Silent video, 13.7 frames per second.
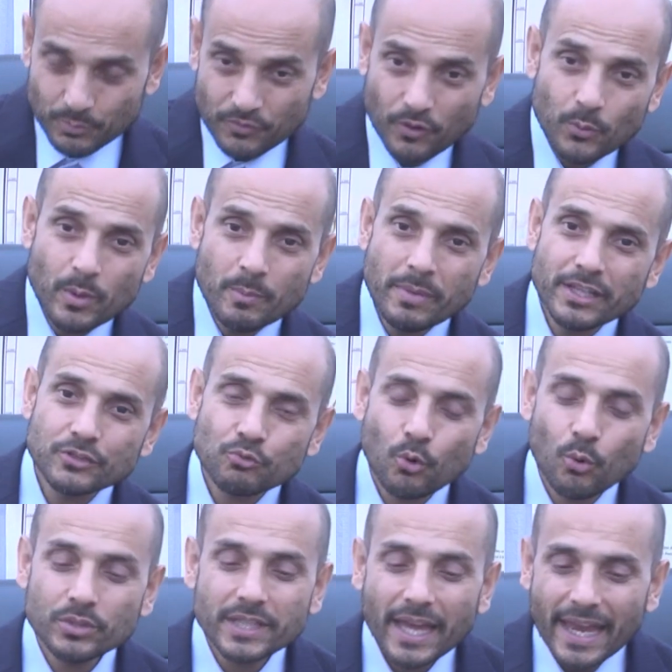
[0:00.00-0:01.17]
following Miller's
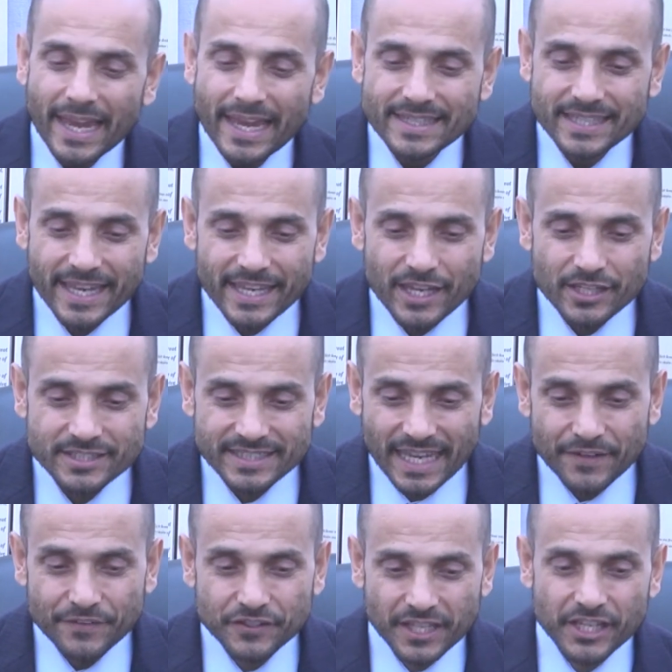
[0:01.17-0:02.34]
rules, is he a
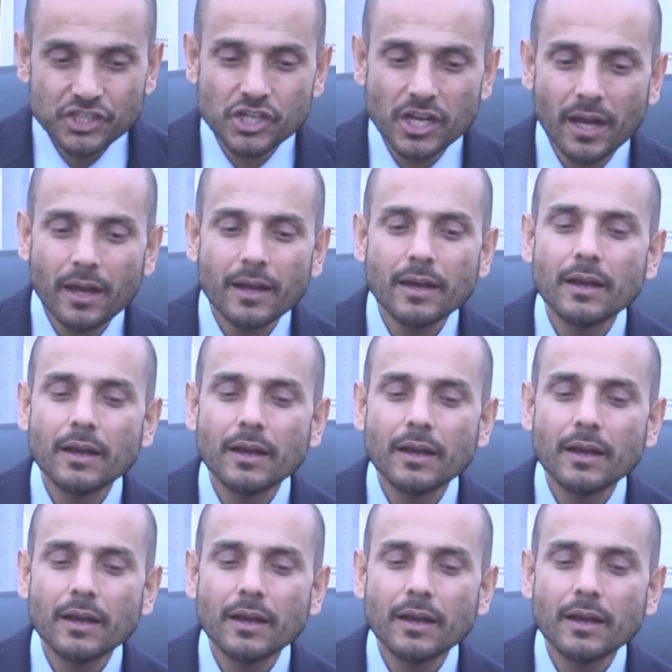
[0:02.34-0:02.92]
safe teacher?